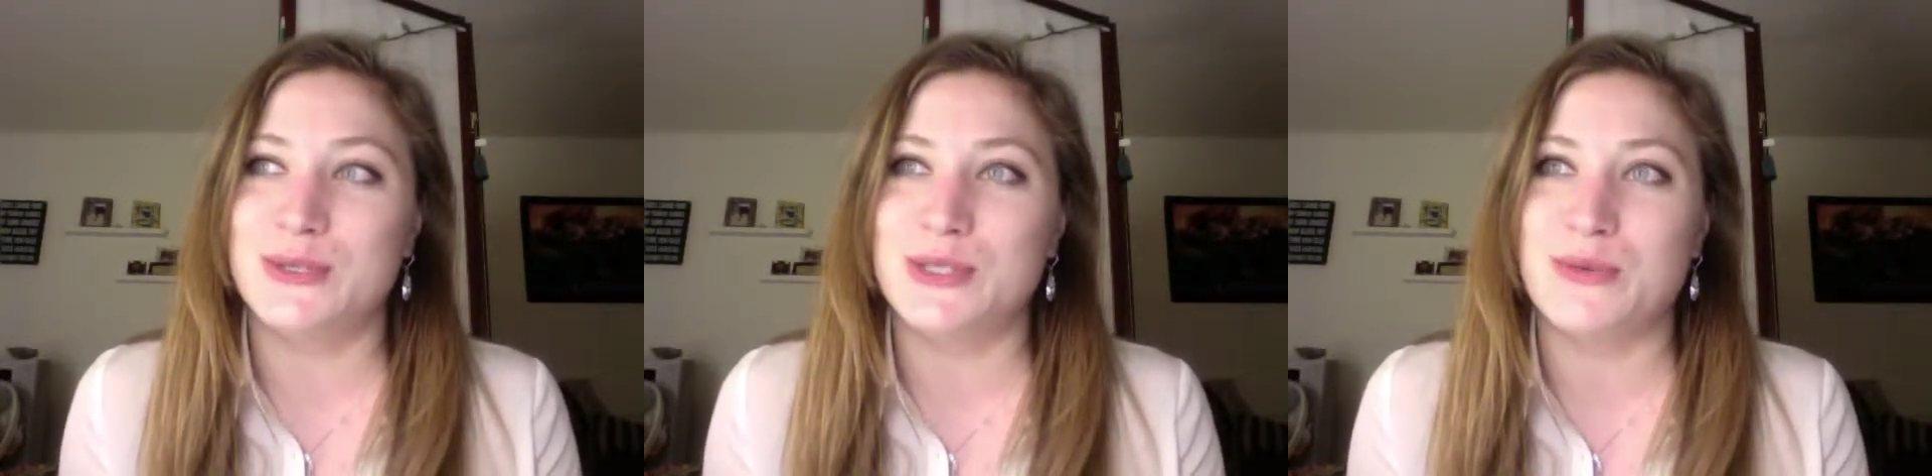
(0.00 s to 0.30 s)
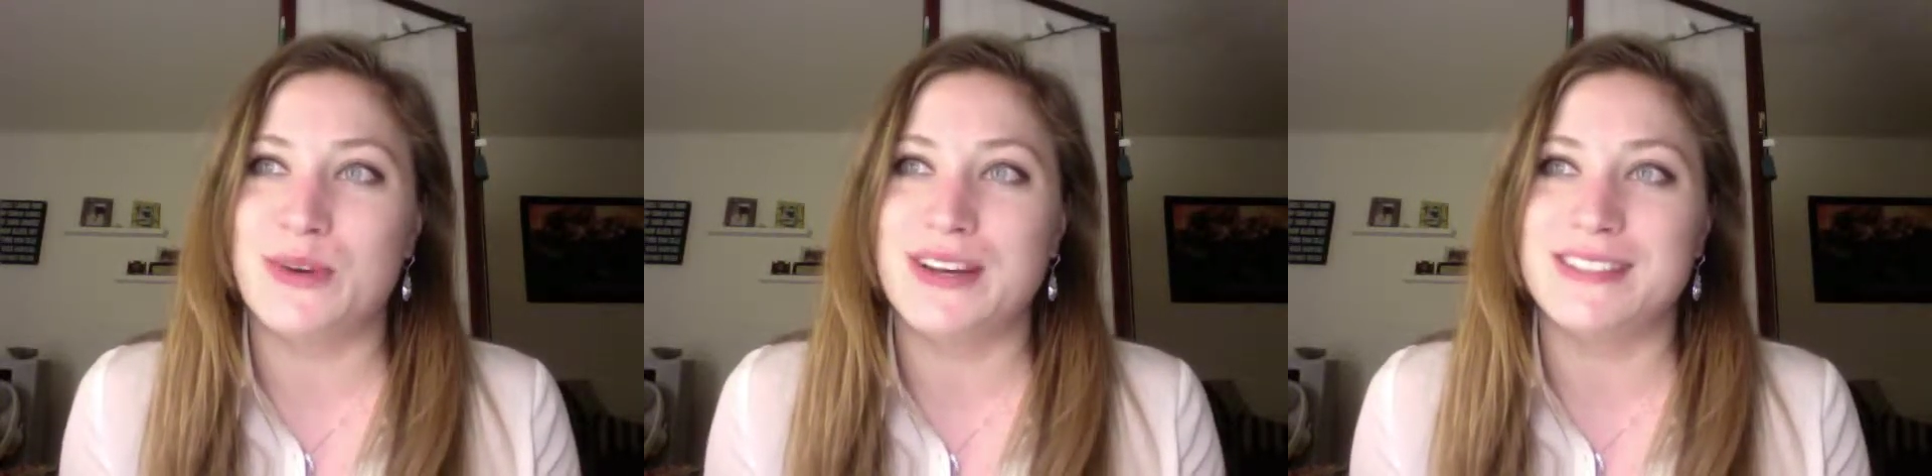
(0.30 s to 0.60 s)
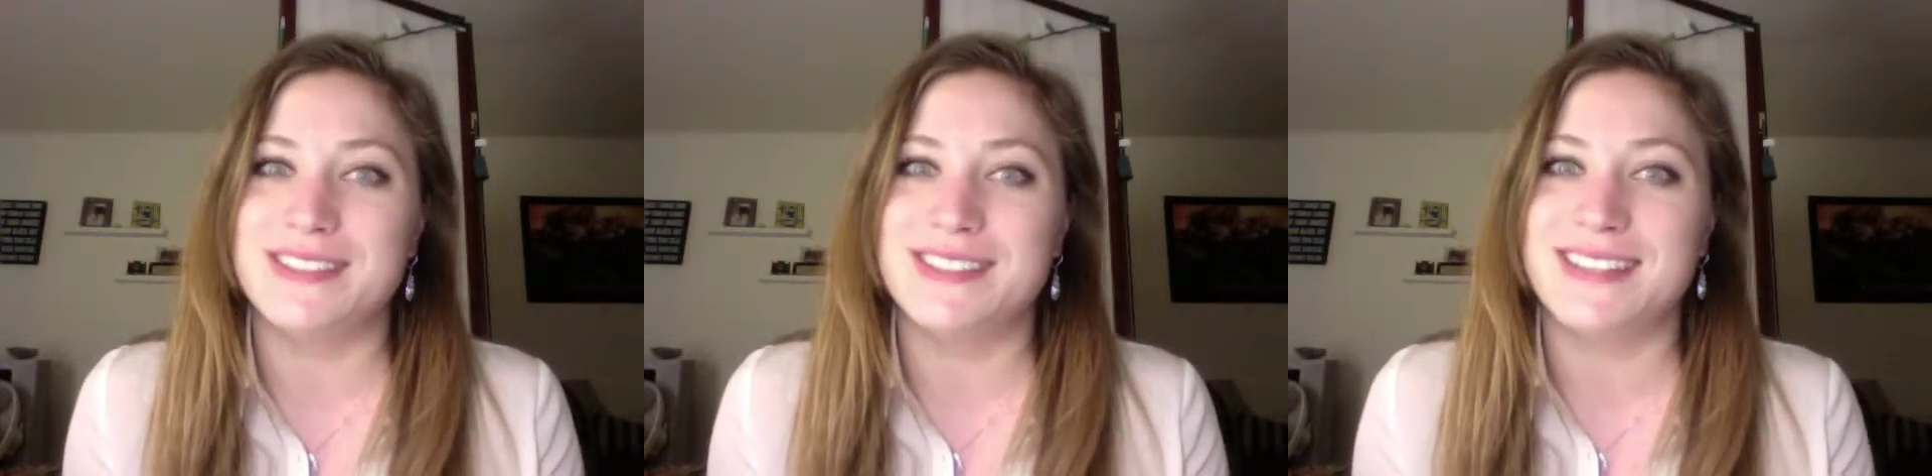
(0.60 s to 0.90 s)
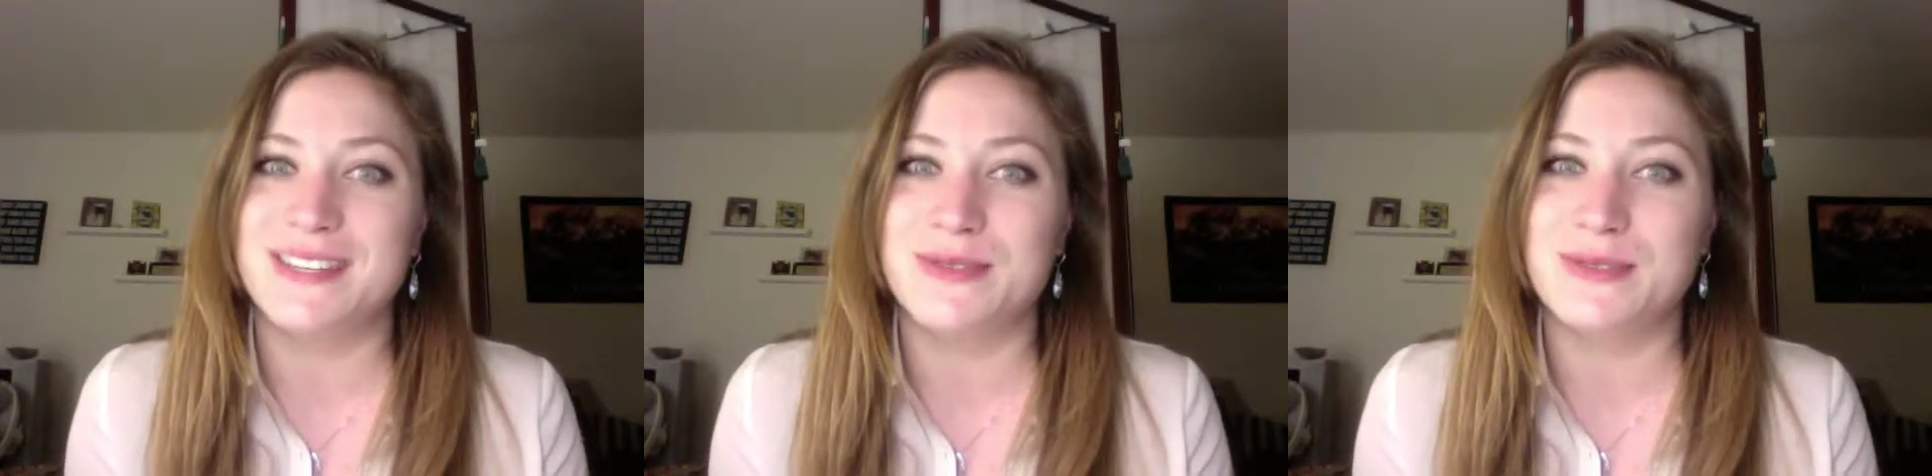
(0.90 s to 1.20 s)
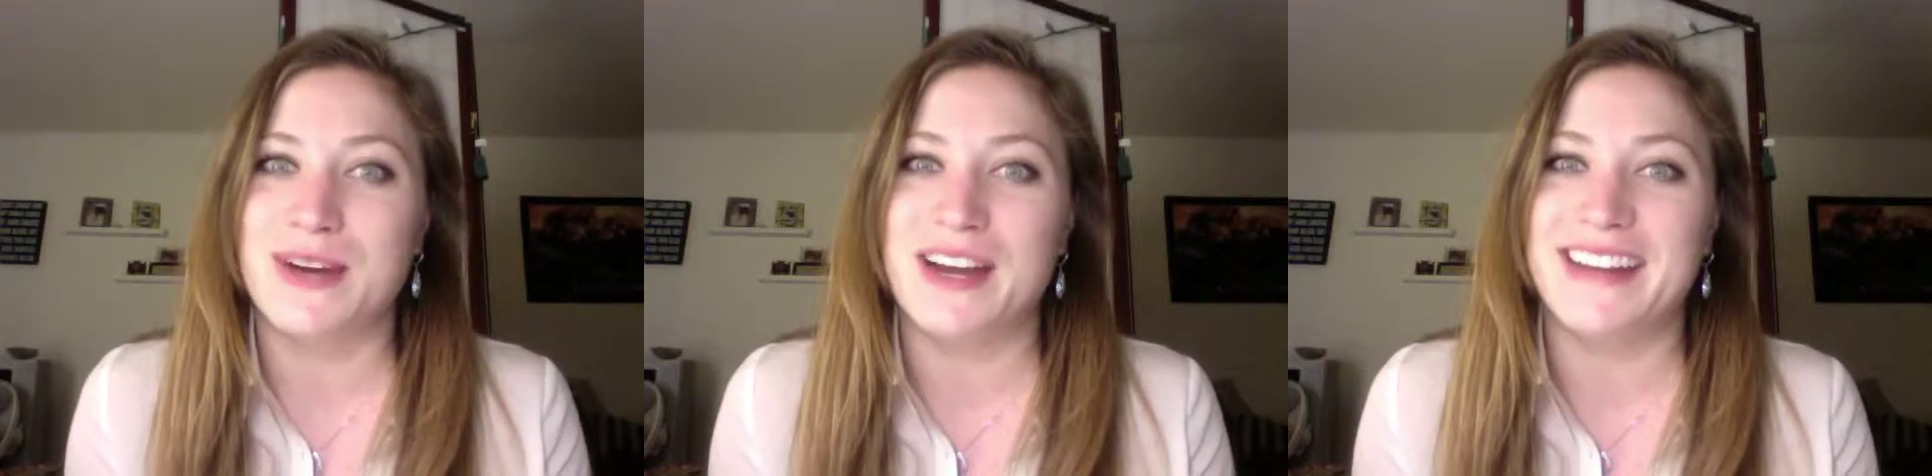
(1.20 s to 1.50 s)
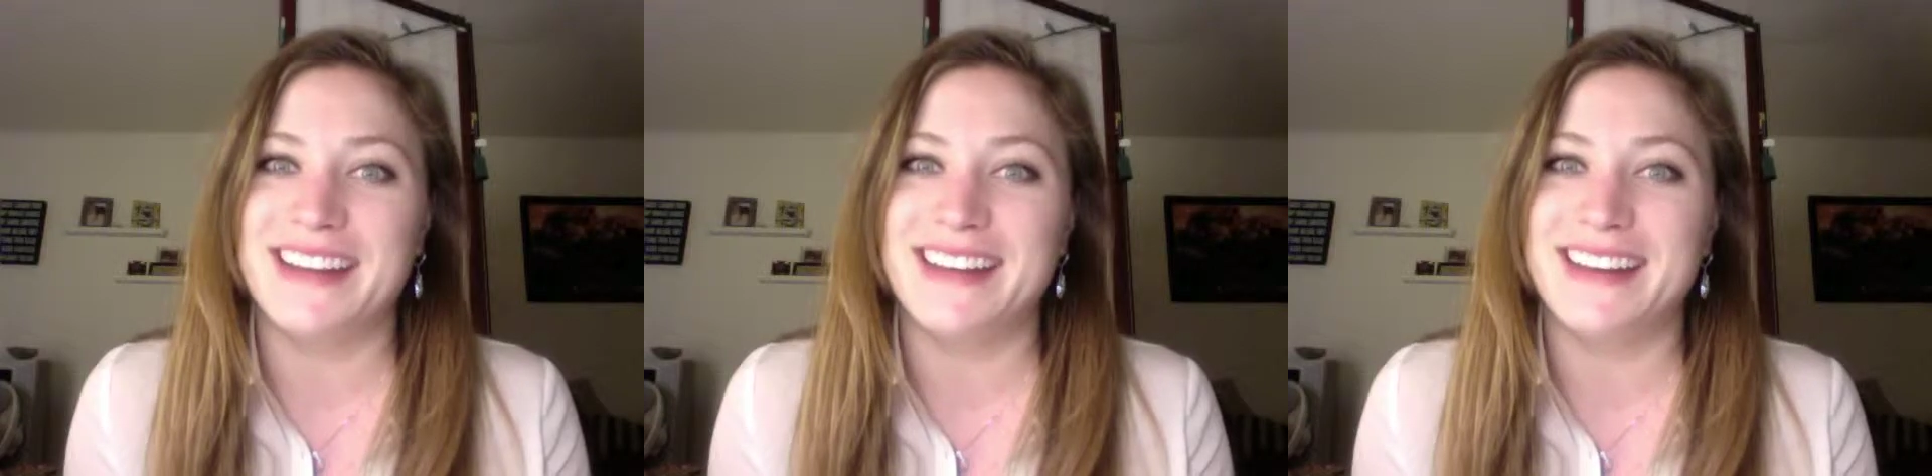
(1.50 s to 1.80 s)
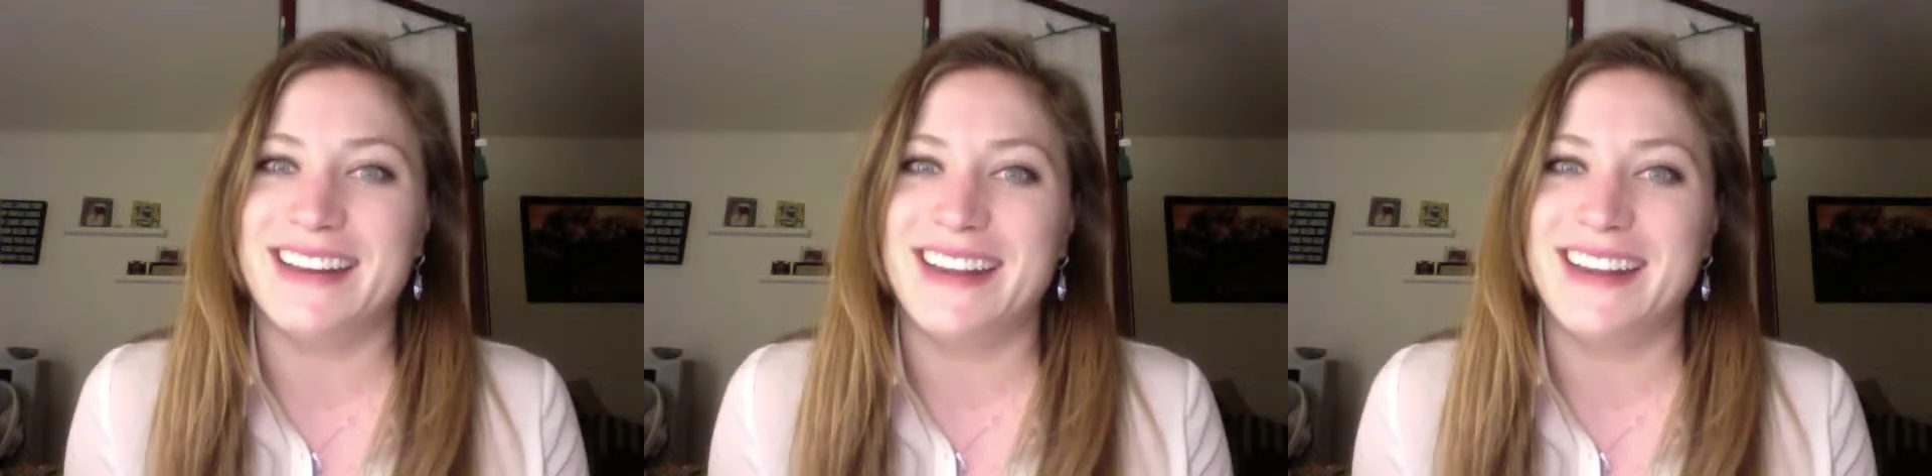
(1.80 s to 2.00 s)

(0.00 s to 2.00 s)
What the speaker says: she was as I was writing it,